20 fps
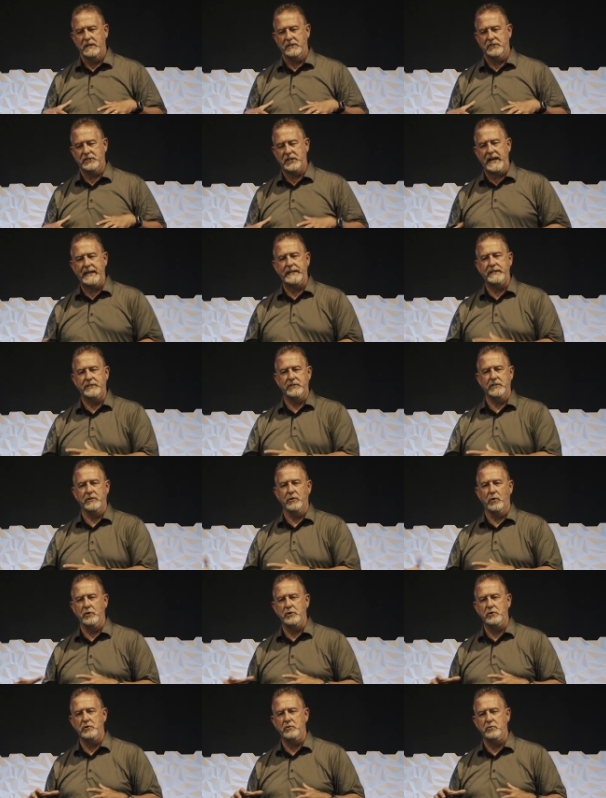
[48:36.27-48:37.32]
changes,
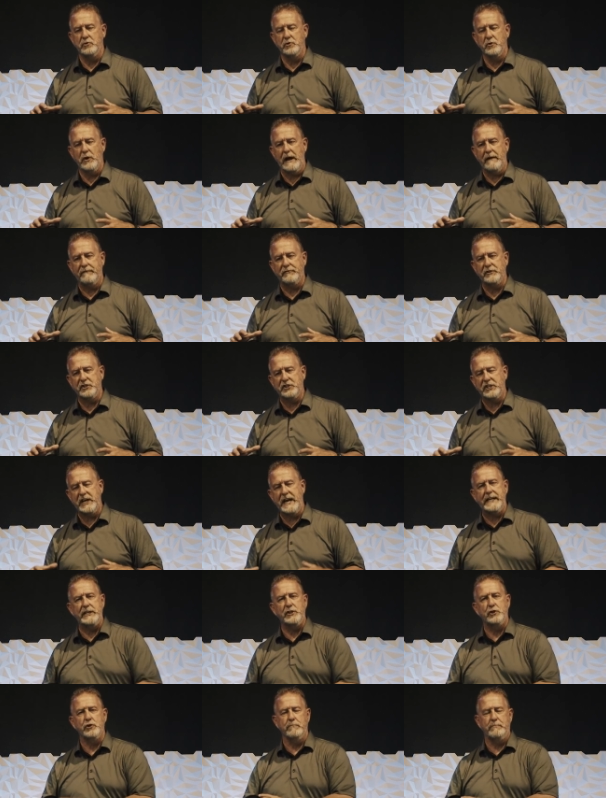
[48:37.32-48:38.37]
or you have to
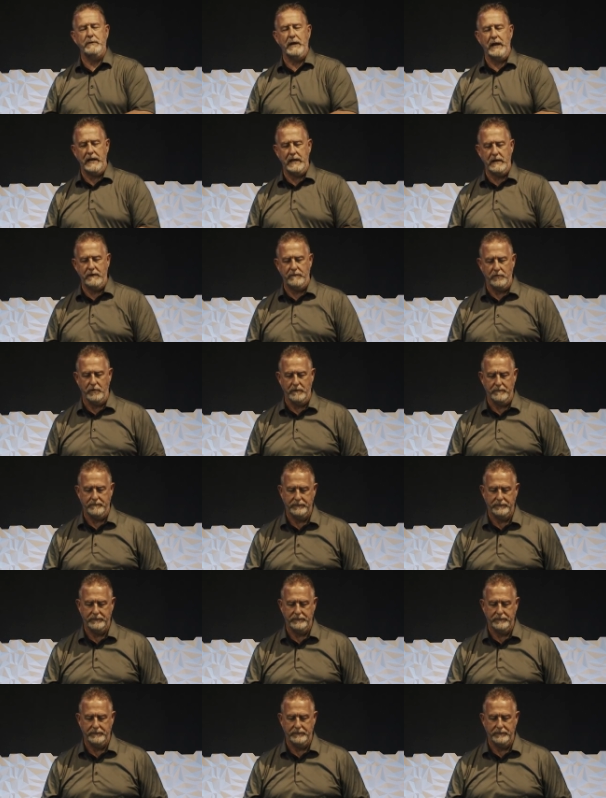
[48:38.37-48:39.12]
change your behavior.